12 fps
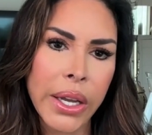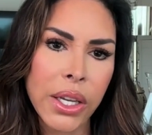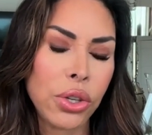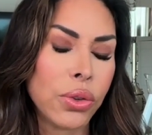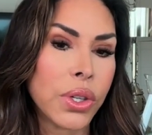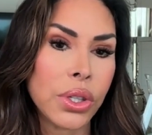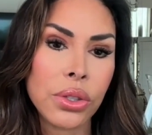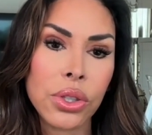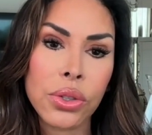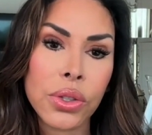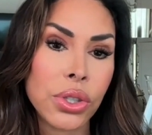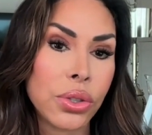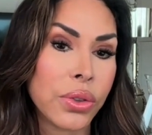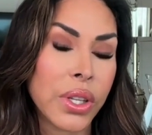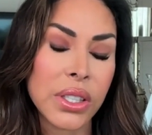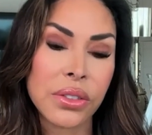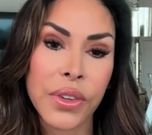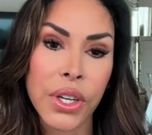You can do
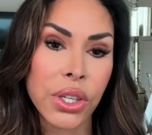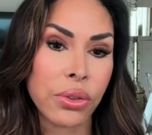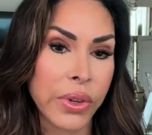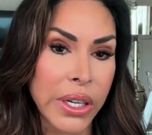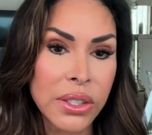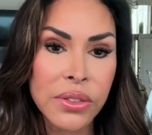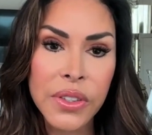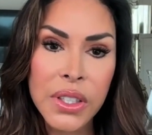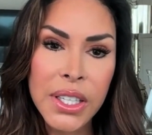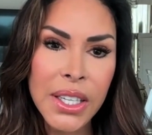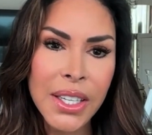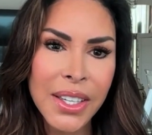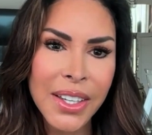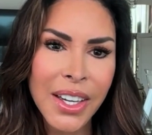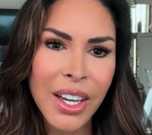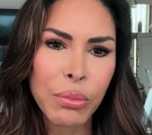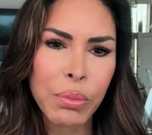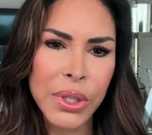things very gracefully,
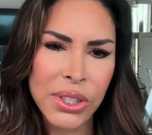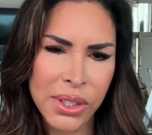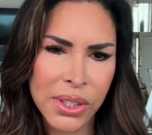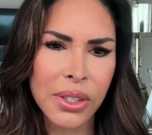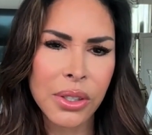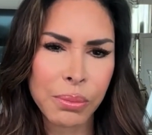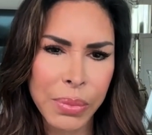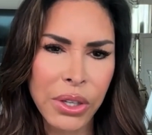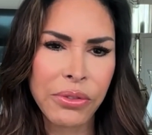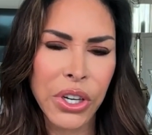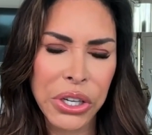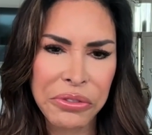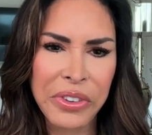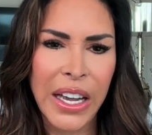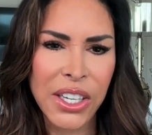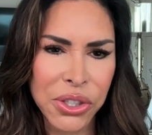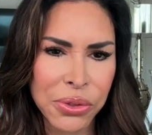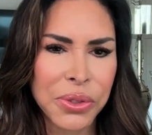but still be very
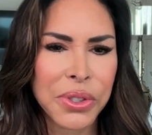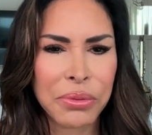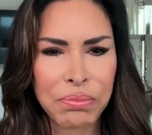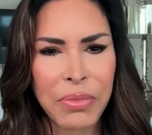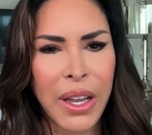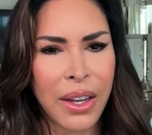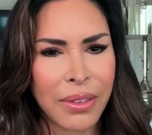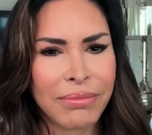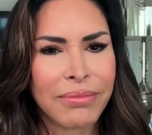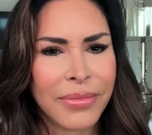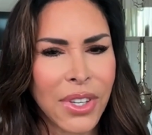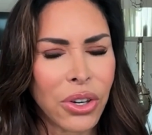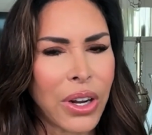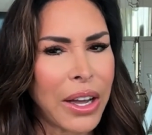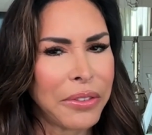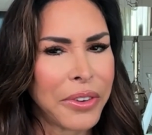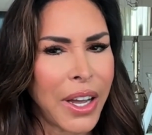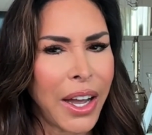factual, and
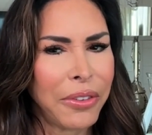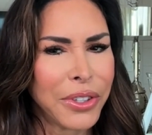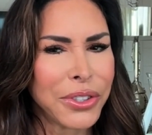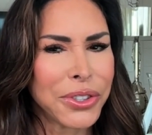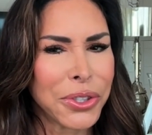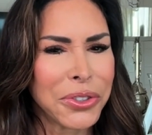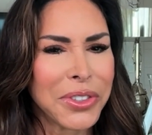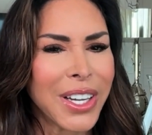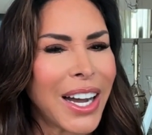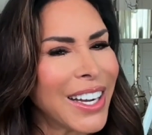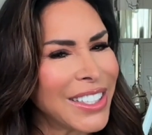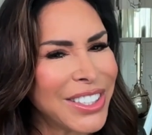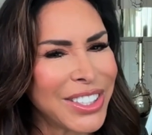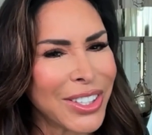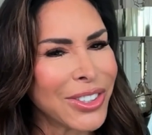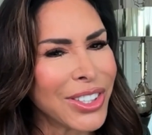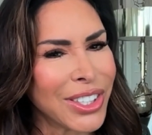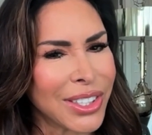have a certain kind
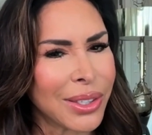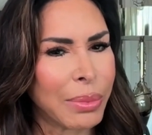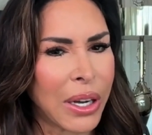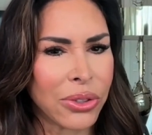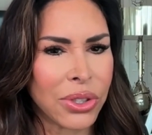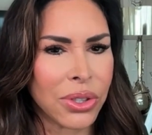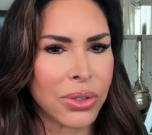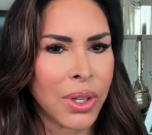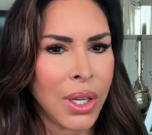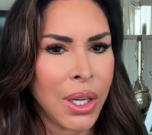sternness about you.